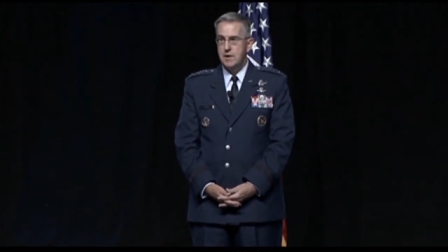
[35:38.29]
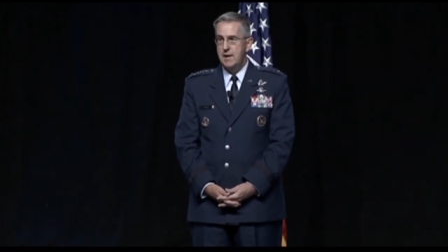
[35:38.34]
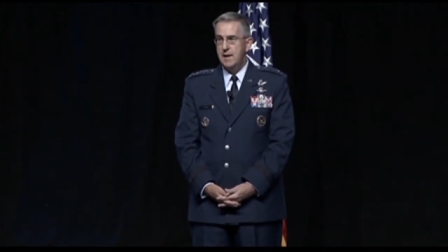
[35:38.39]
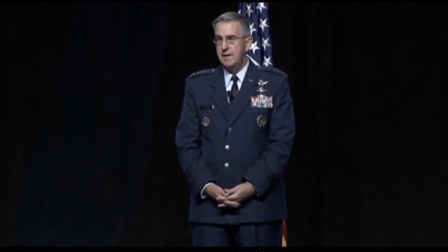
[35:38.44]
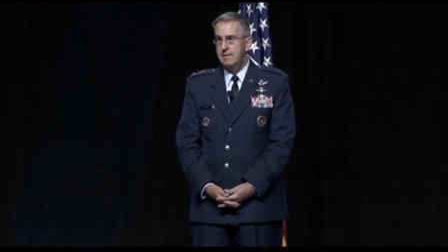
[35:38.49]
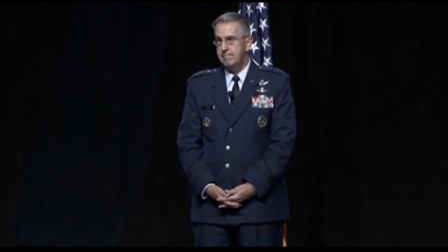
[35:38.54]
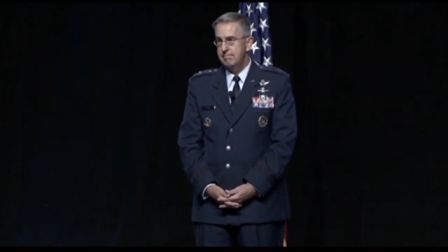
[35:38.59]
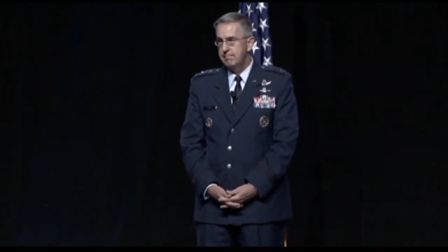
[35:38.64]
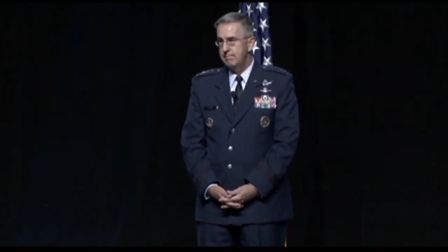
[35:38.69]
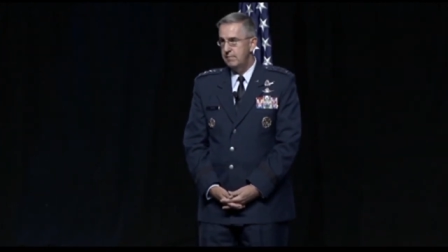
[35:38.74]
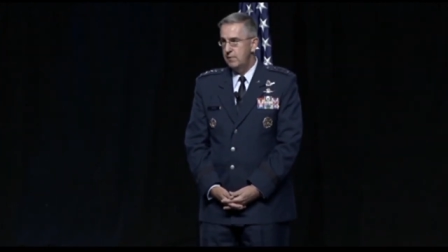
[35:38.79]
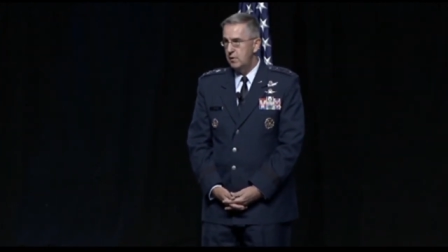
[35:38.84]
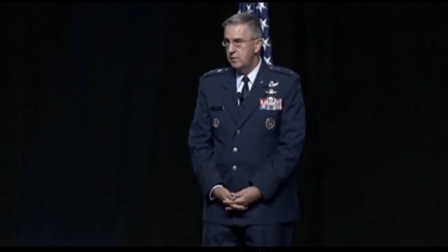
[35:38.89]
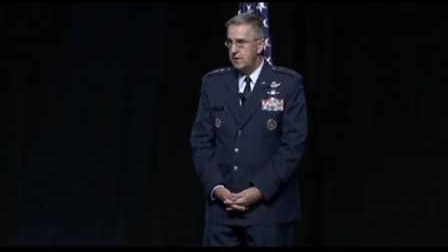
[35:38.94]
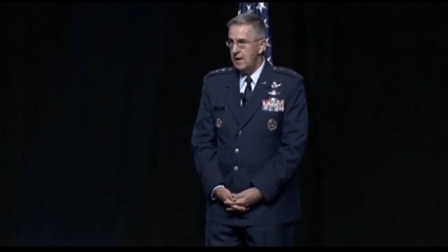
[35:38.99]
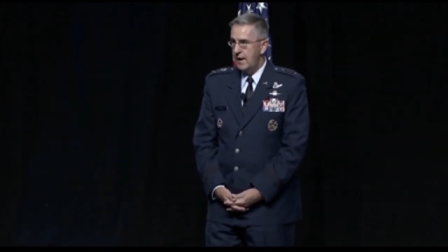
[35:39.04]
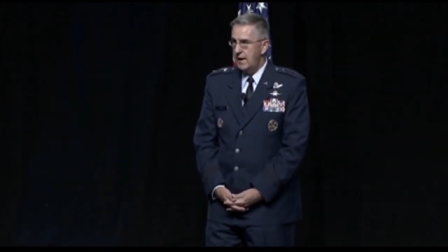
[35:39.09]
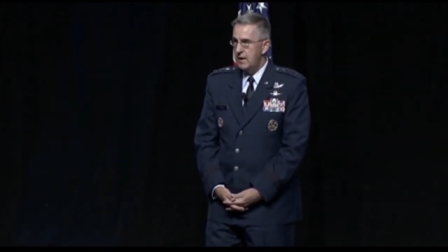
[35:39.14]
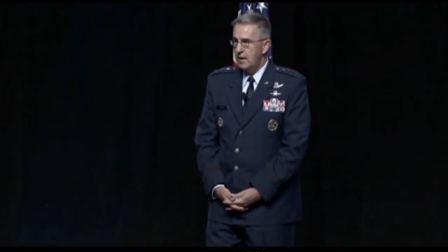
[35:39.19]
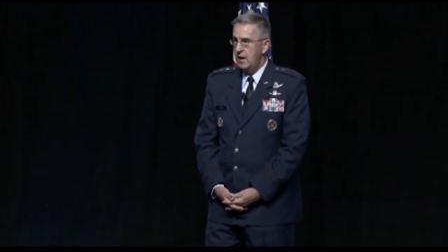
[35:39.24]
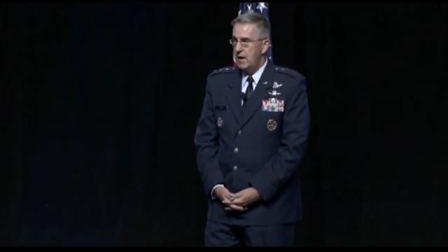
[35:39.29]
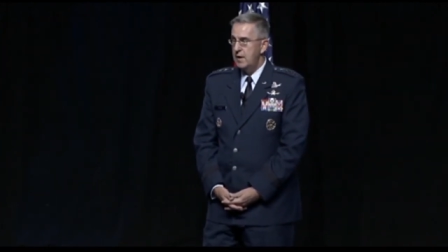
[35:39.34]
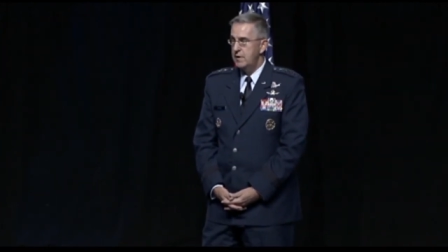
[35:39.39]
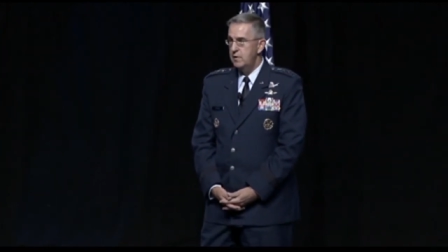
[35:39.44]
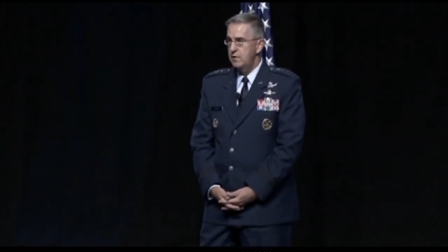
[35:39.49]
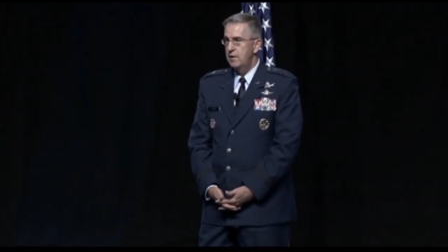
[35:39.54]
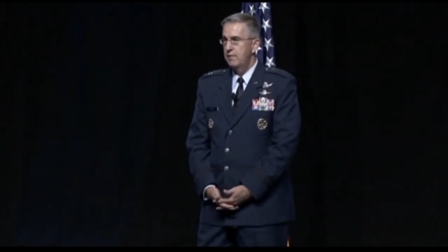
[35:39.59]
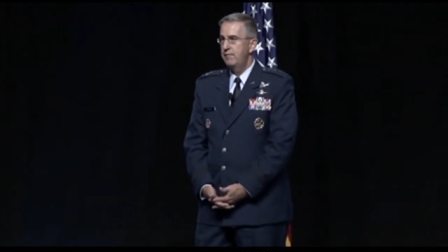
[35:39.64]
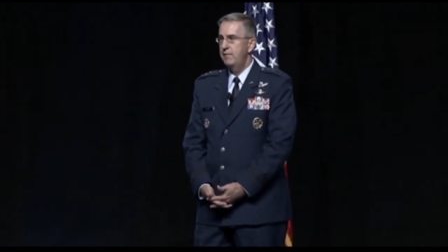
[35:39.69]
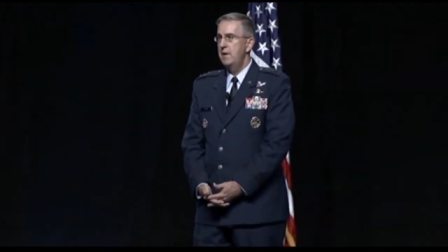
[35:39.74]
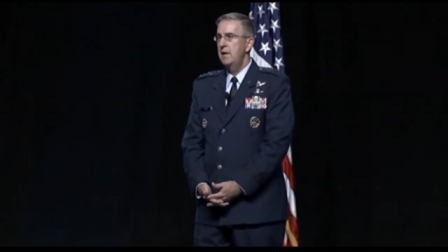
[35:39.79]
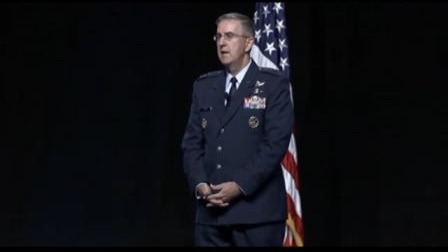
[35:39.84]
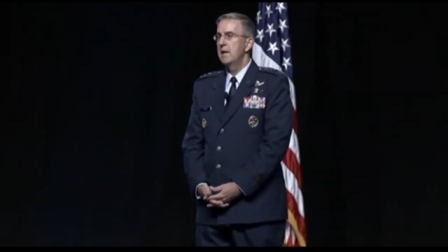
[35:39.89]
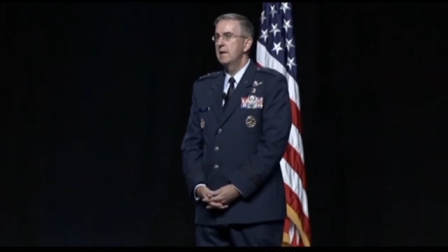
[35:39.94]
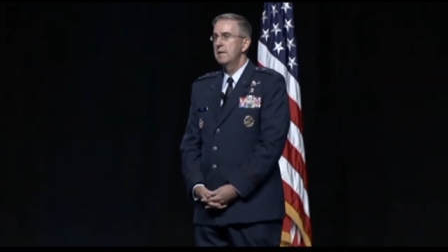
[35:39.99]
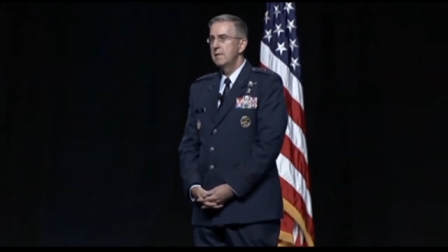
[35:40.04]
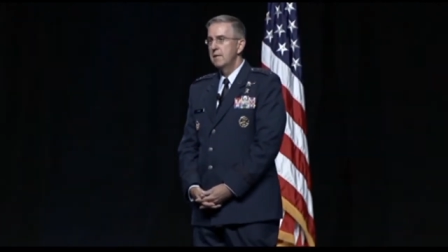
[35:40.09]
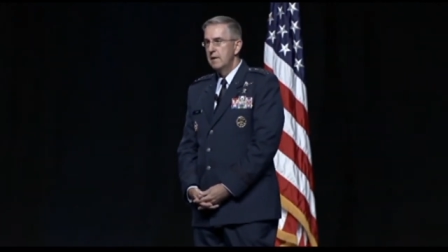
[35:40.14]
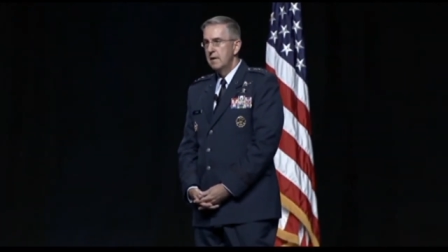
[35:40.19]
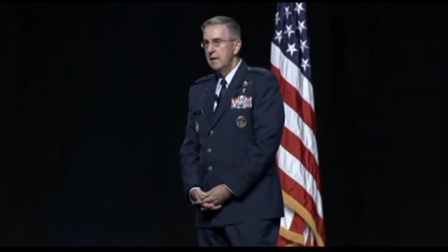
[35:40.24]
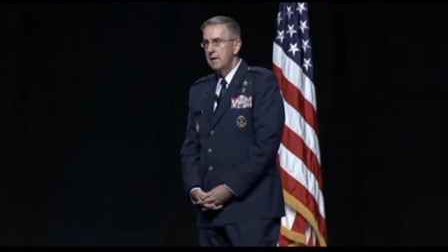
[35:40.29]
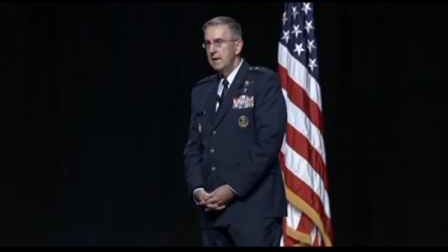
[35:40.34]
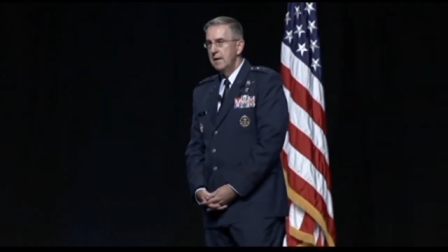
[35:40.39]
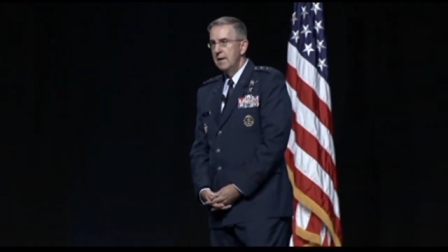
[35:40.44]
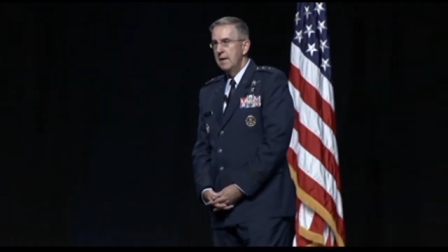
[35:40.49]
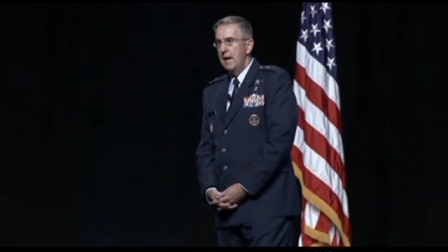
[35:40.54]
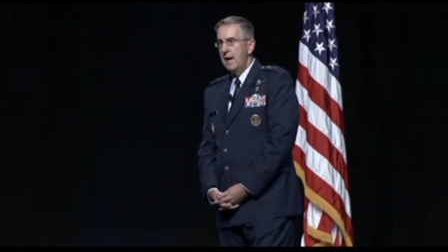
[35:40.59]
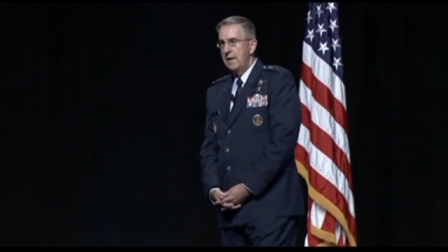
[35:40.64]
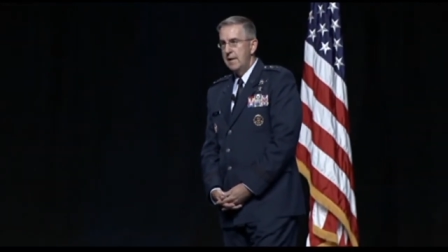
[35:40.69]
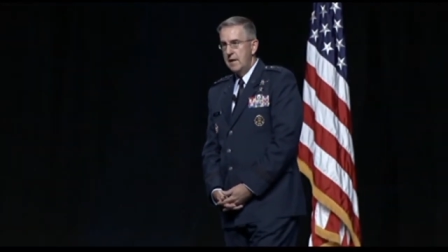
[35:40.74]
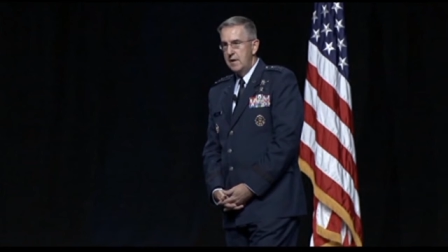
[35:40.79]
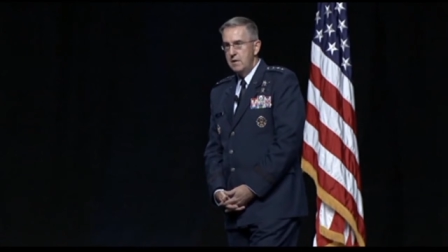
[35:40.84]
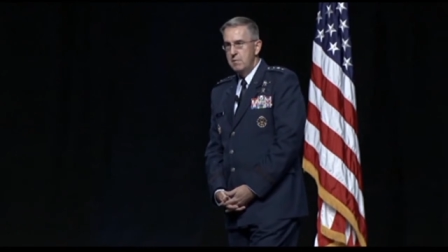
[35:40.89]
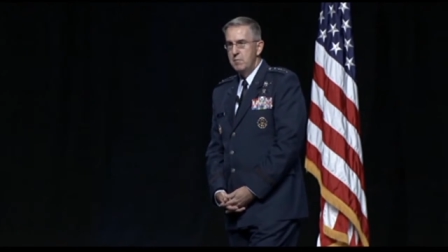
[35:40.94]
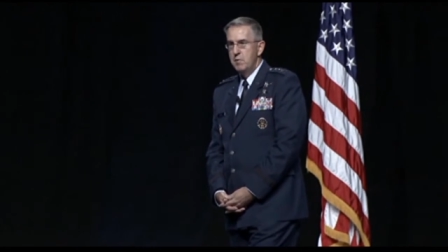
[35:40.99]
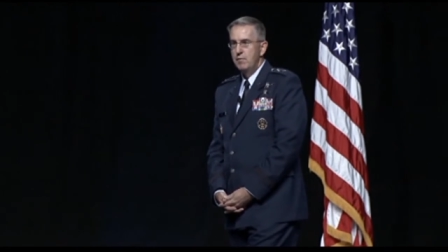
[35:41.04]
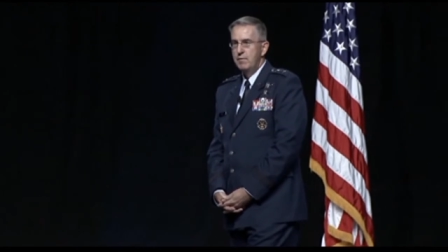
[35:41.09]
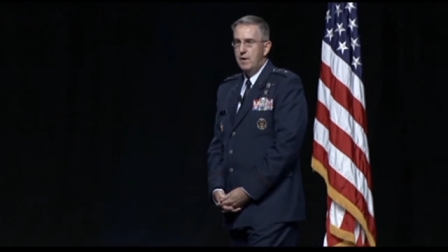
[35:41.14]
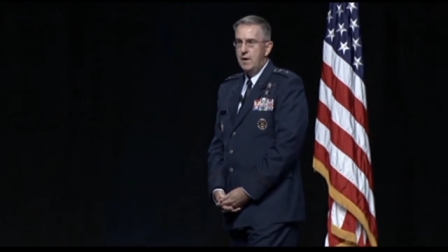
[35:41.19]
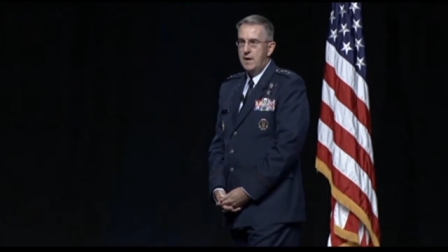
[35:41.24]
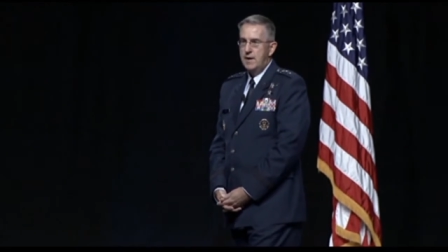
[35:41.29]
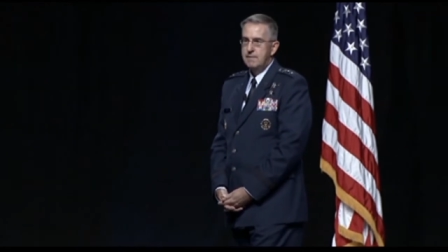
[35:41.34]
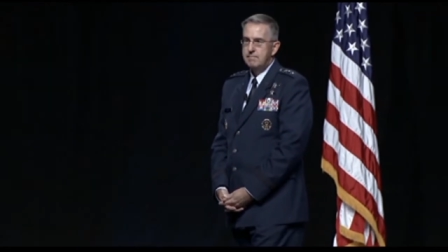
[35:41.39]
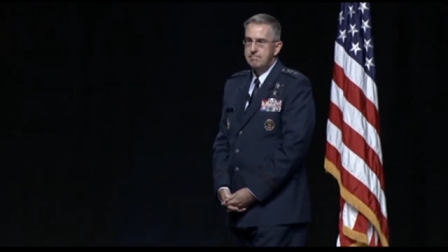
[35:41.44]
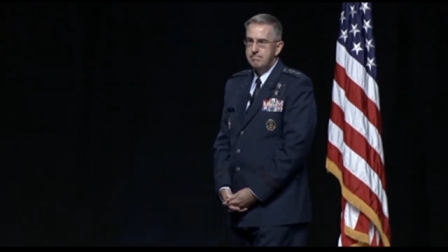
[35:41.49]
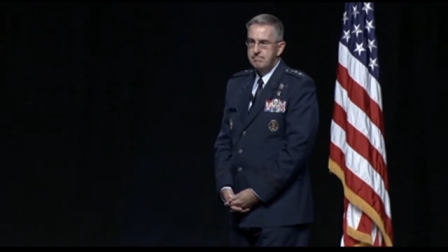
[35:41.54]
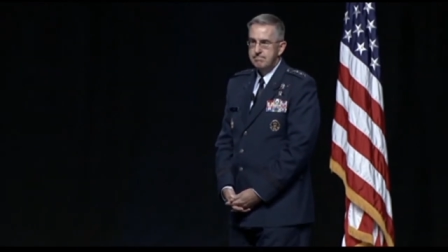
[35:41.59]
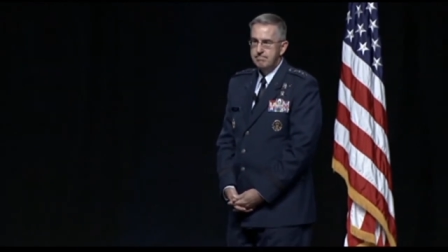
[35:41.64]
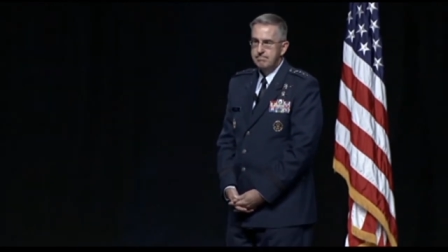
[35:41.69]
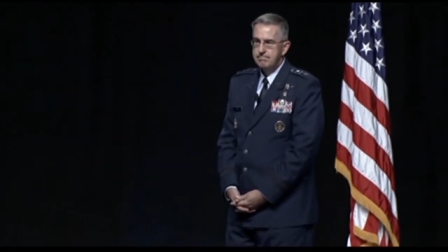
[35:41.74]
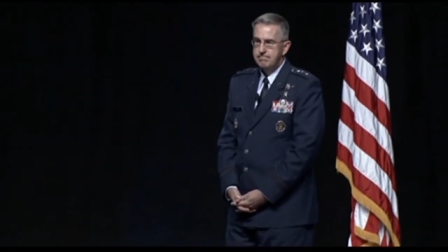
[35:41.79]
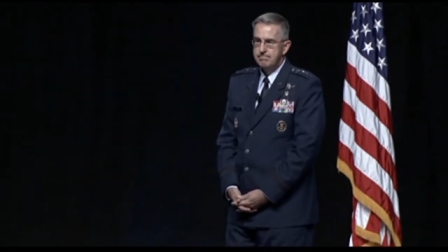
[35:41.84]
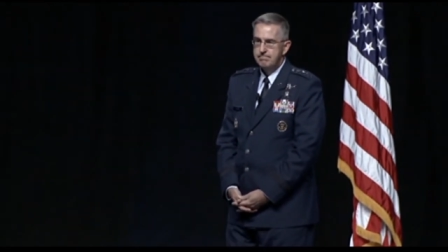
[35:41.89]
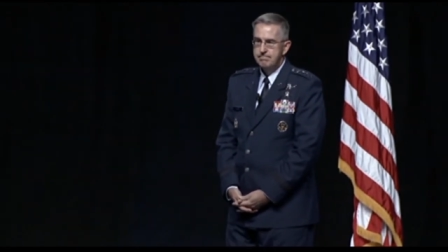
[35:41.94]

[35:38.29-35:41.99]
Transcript: You see it, you take it on, you defeat it, and then you move on.